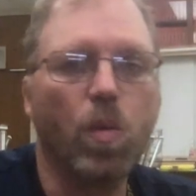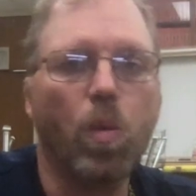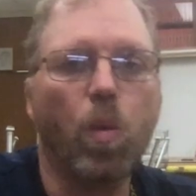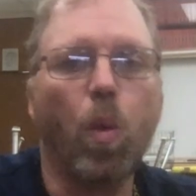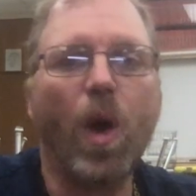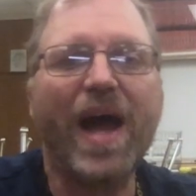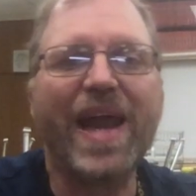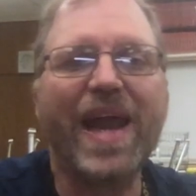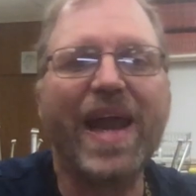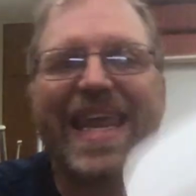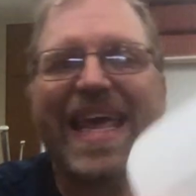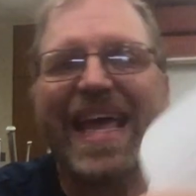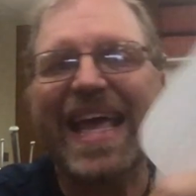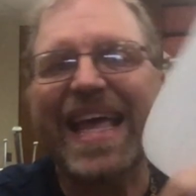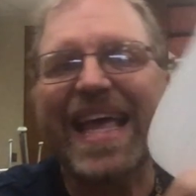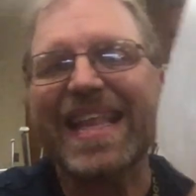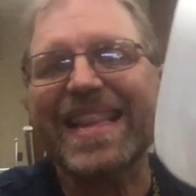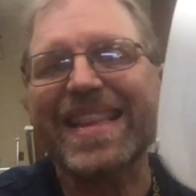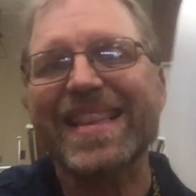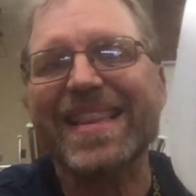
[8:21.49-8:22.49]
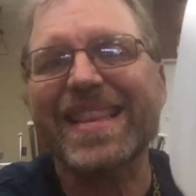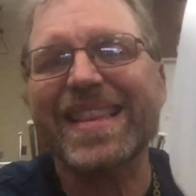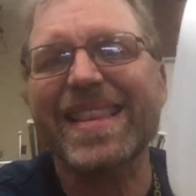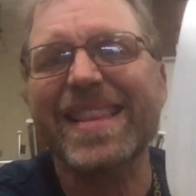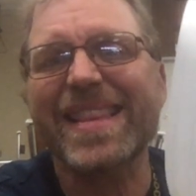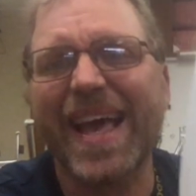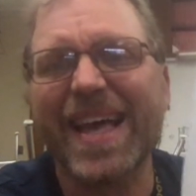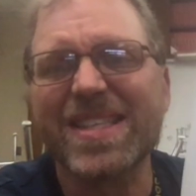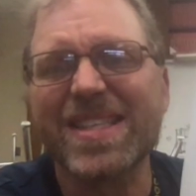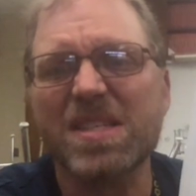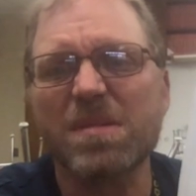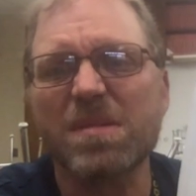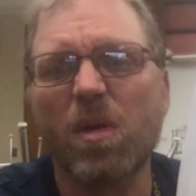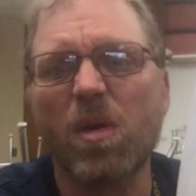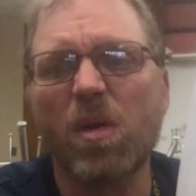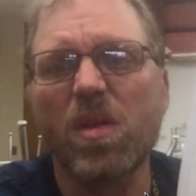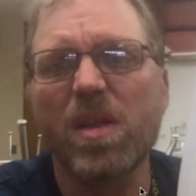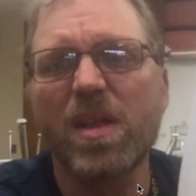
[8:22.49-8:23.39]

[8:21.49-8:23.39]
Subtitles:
1 decimal,